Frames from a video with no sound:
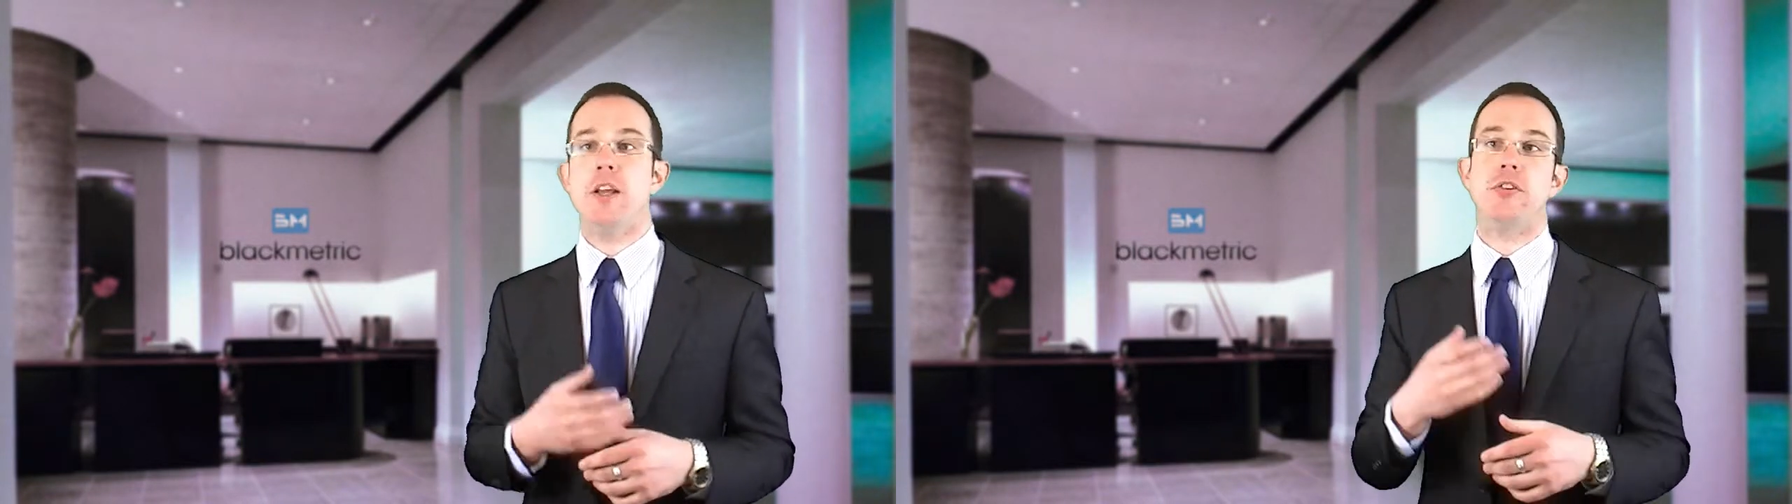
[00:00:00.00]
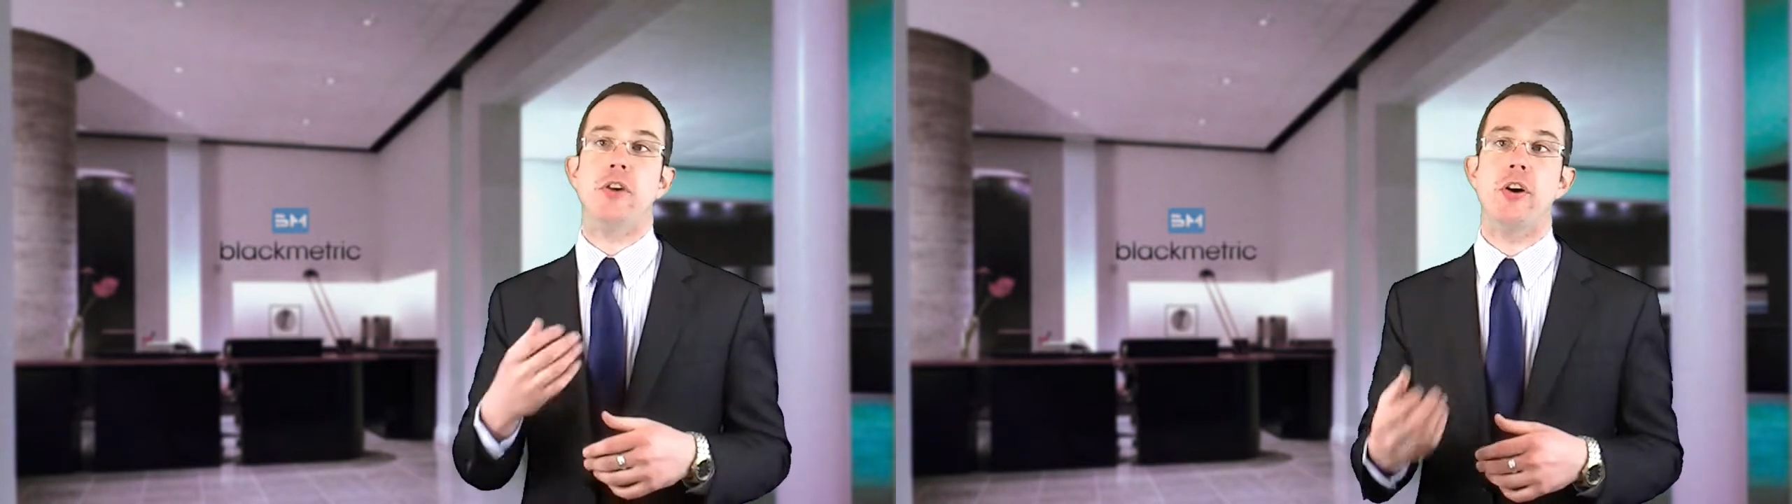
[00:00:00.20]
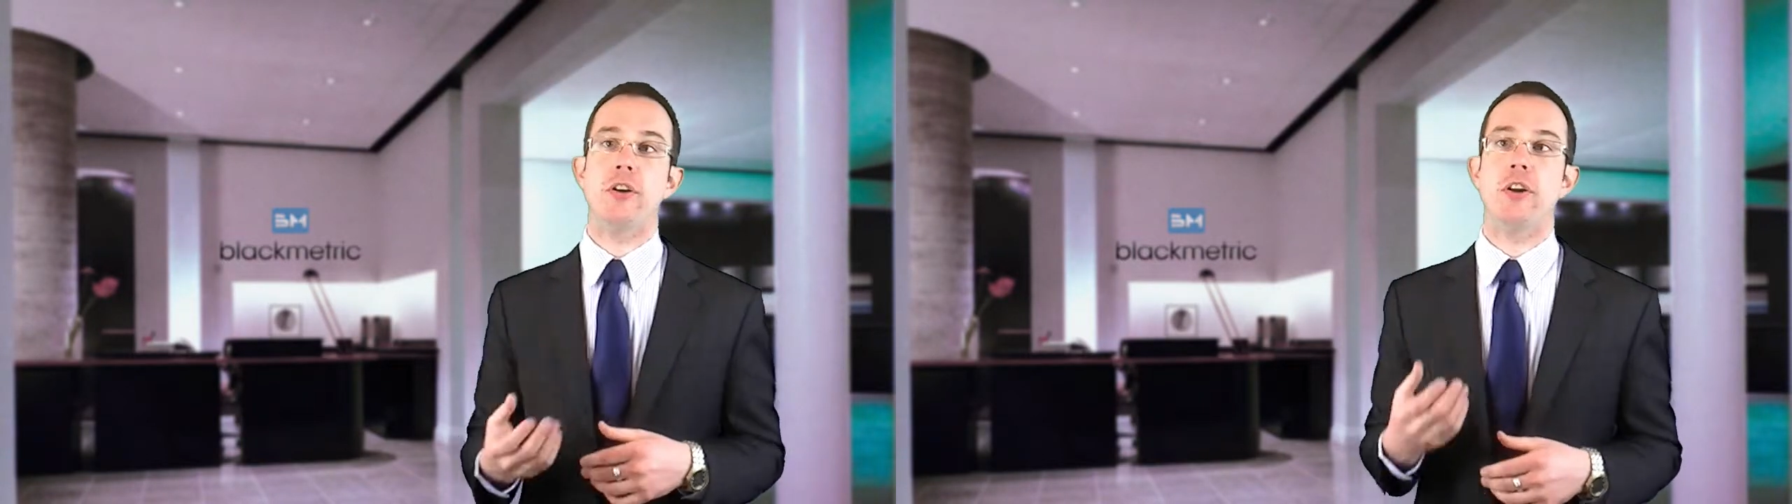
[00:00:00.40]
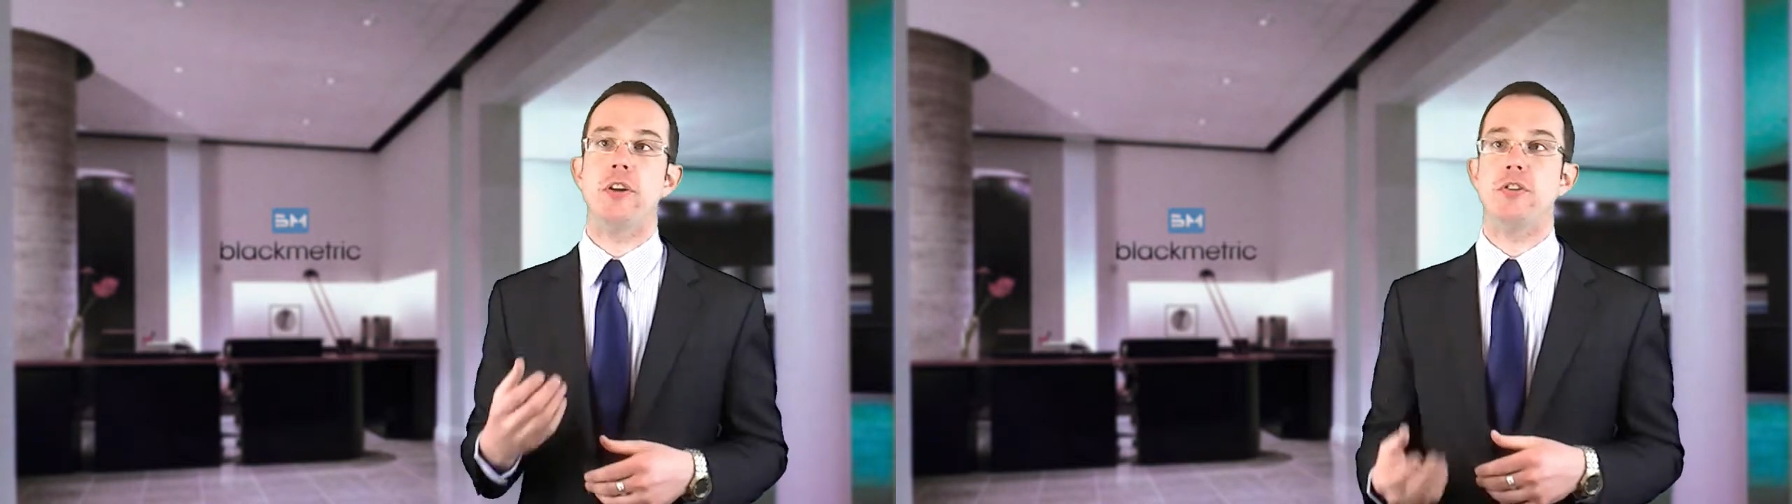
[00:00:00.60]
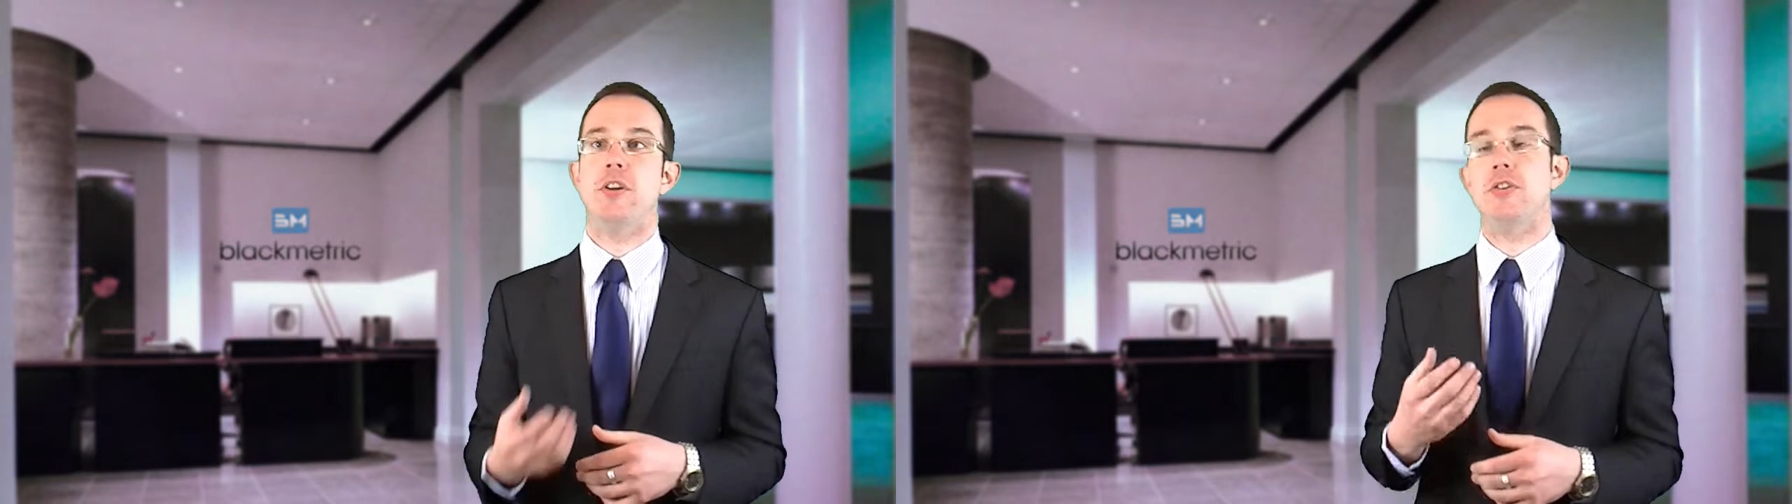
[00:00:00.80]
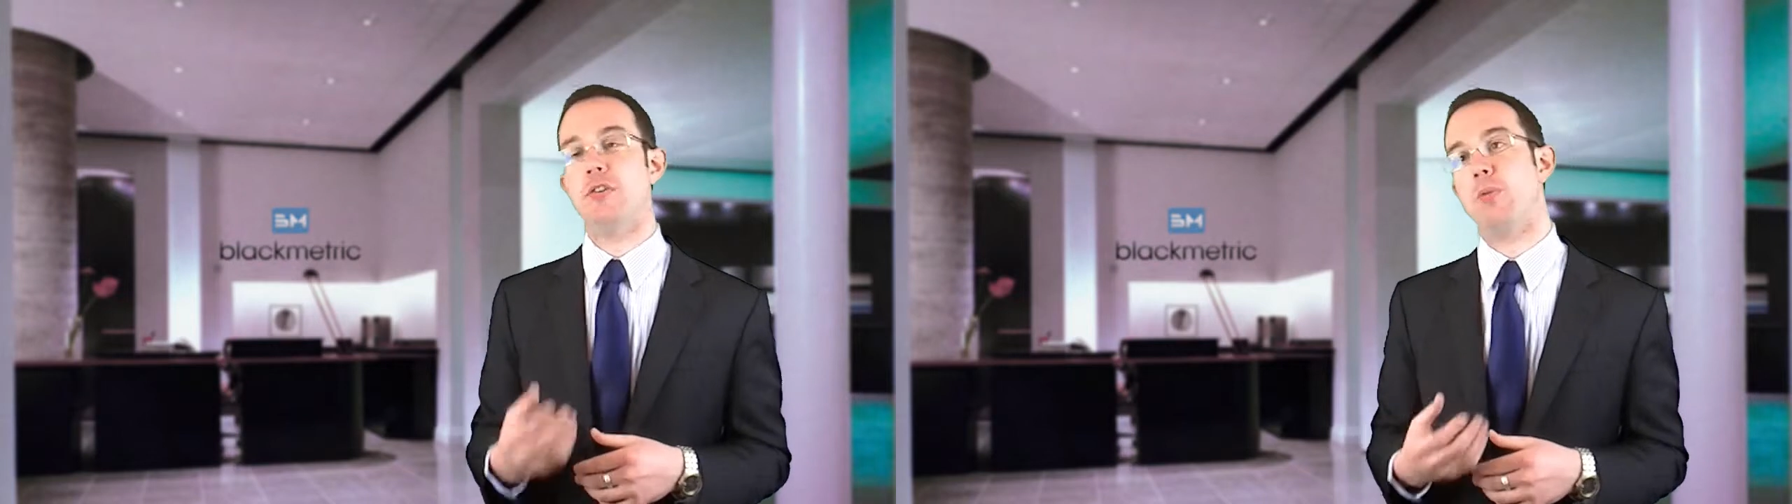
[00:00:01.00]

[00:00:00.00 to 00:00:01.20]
internalize it into the